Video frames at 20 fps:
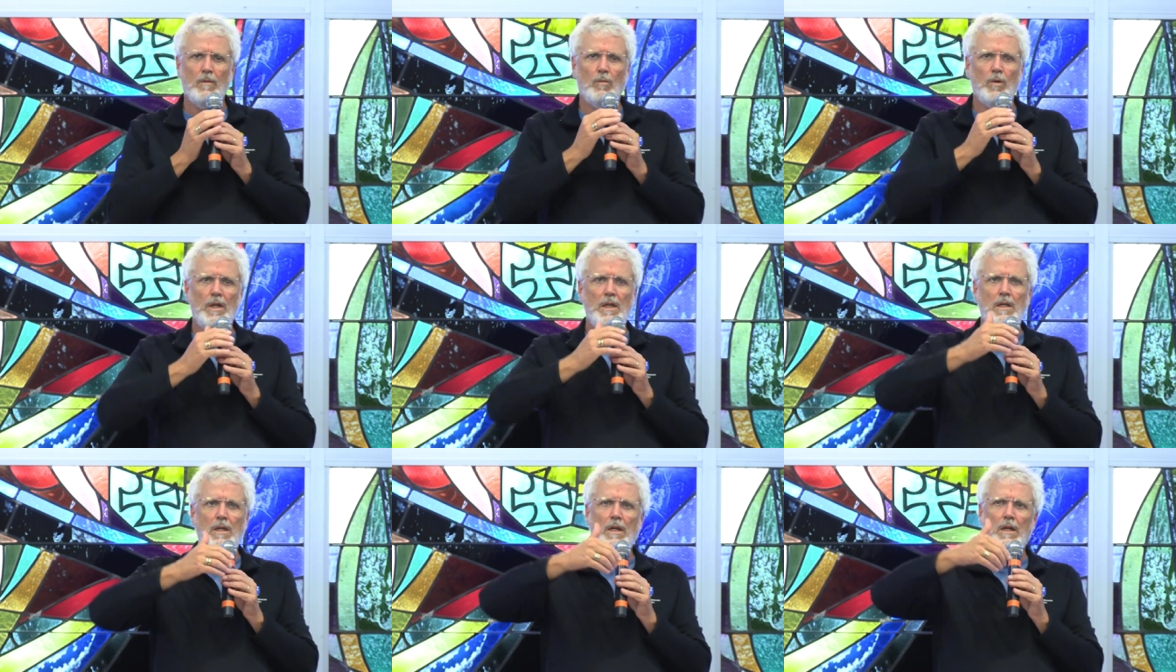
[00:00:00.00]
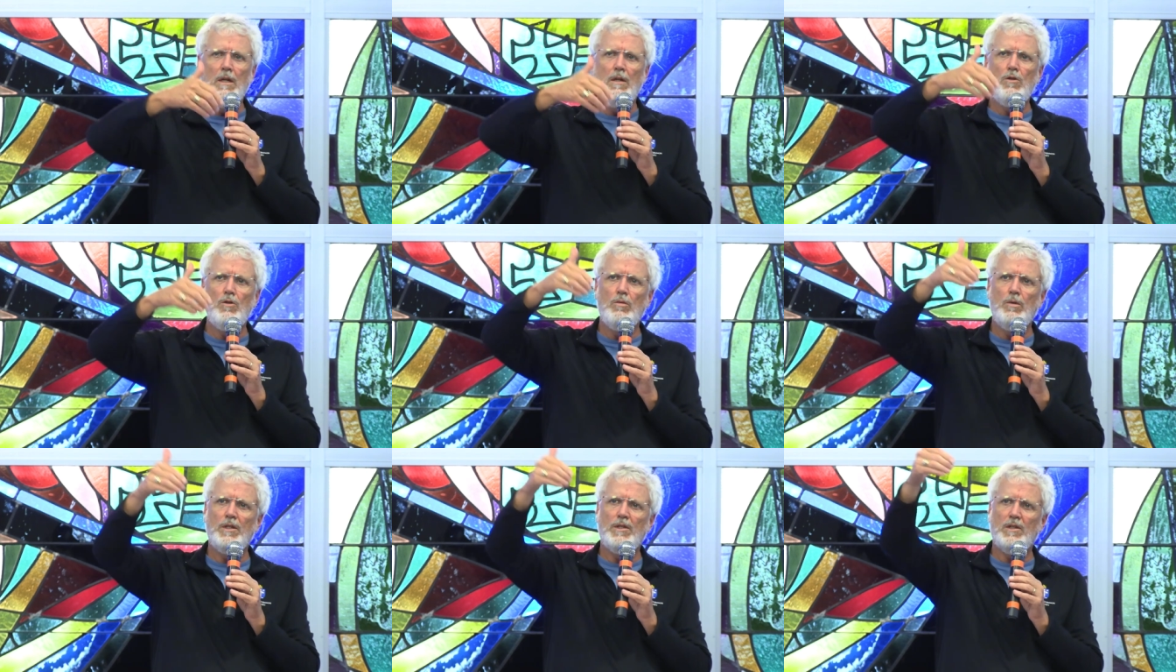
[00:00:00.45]
We
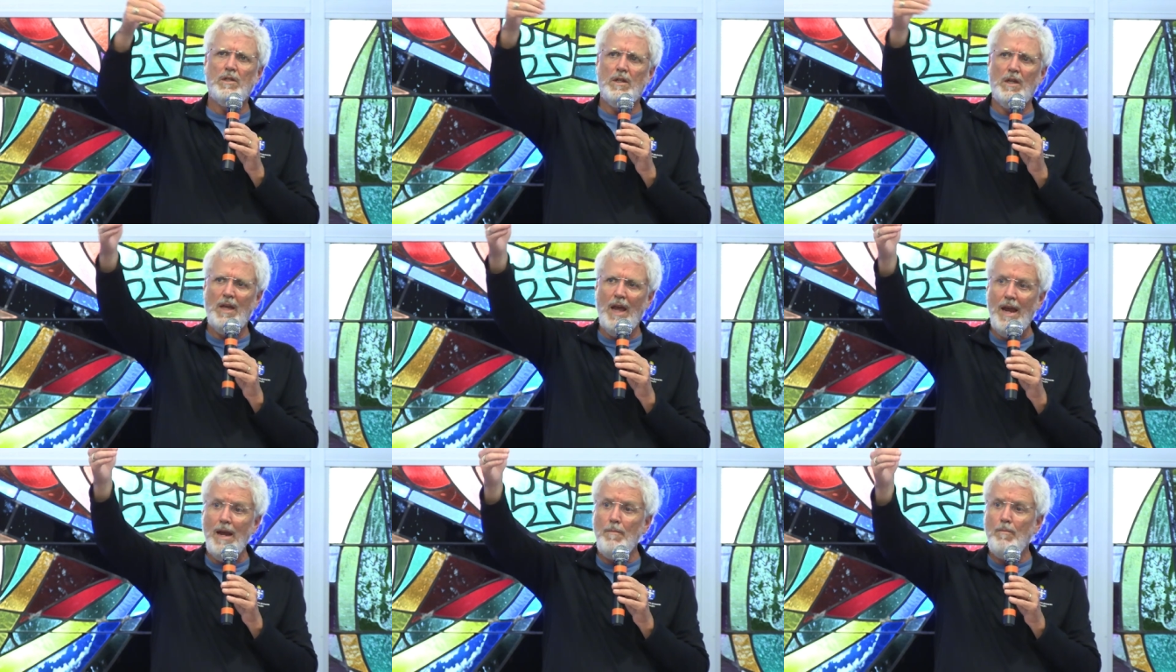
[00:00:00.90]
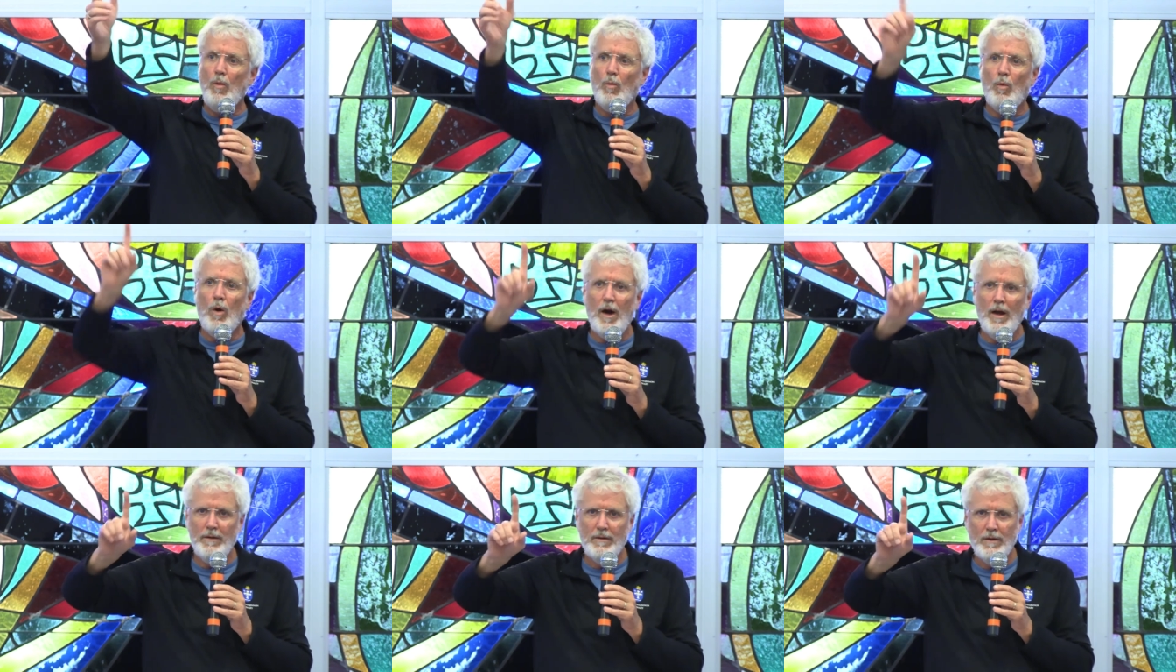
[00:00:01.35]
need to escape
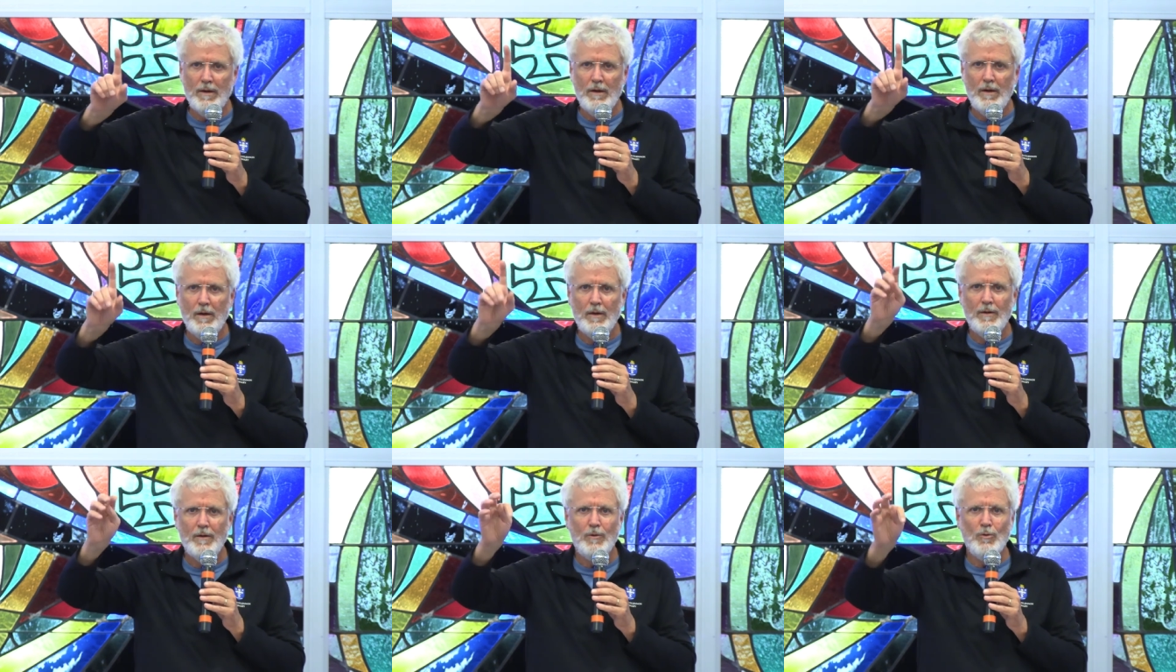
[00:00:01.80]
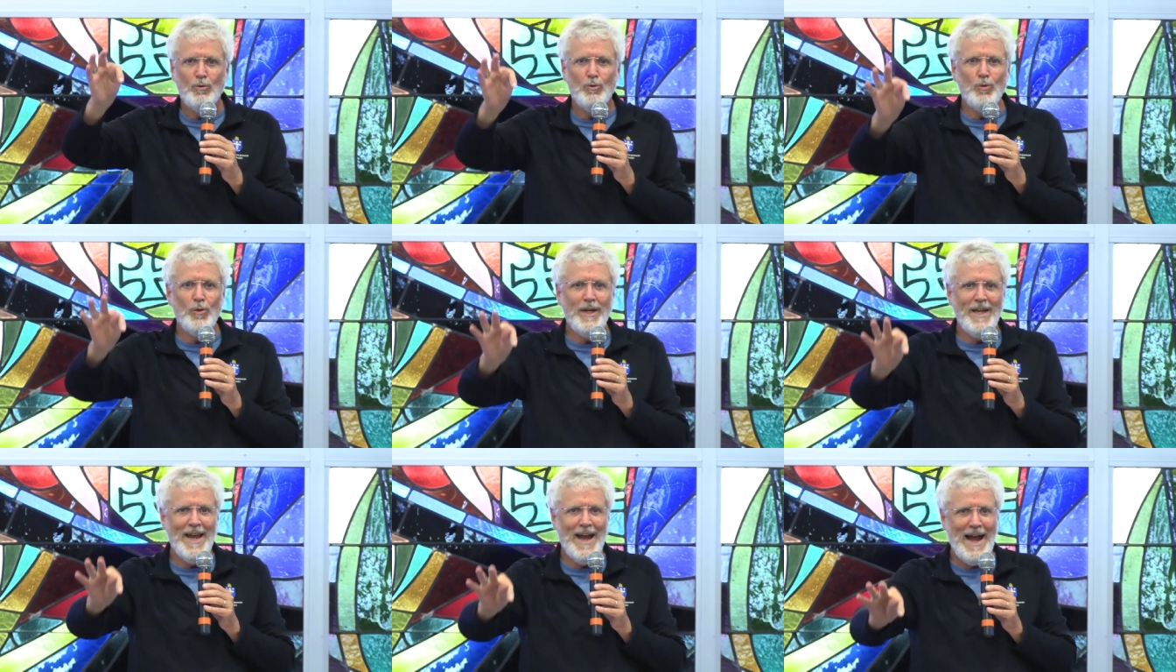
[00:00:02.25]
what?
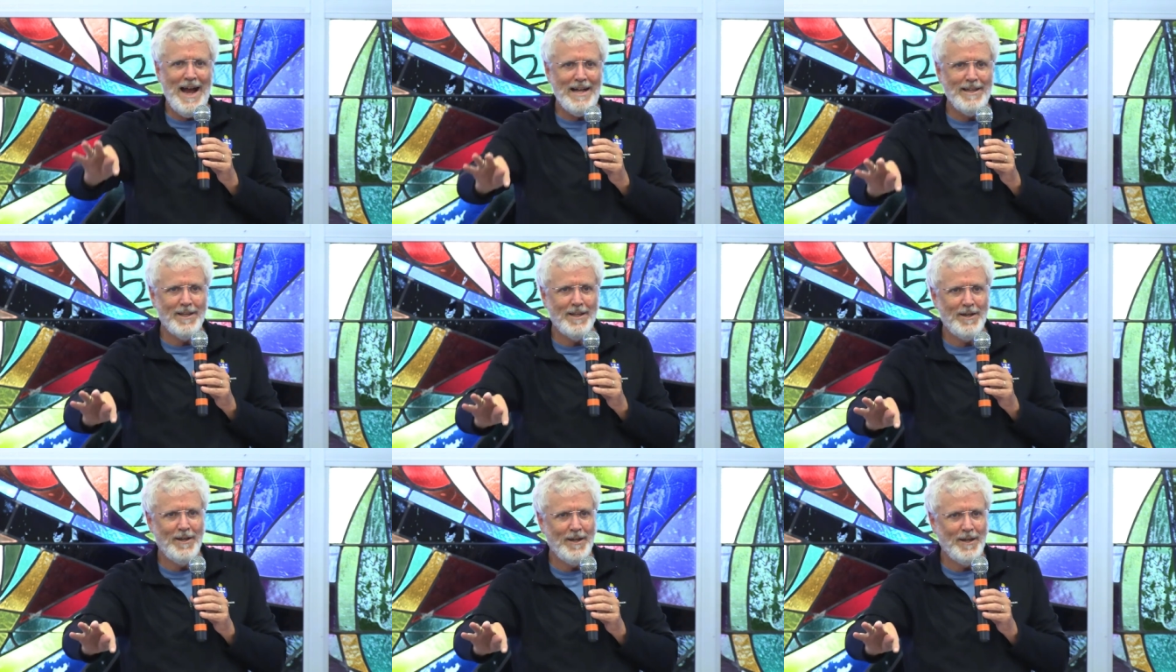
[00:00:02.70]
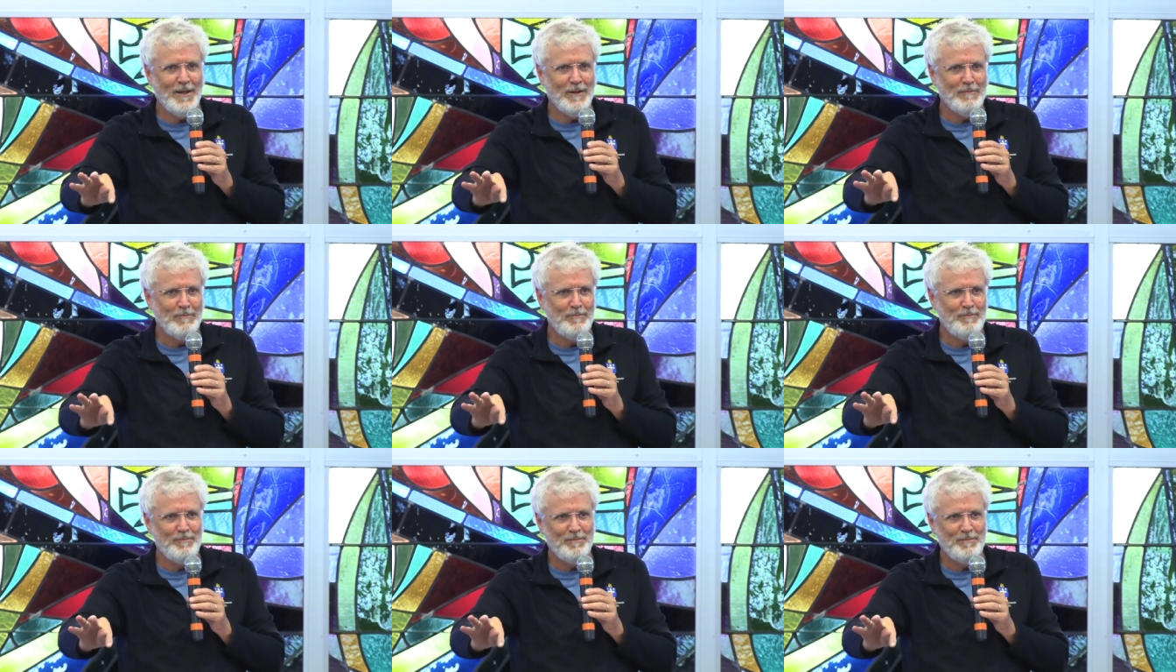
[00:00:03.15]
Reality.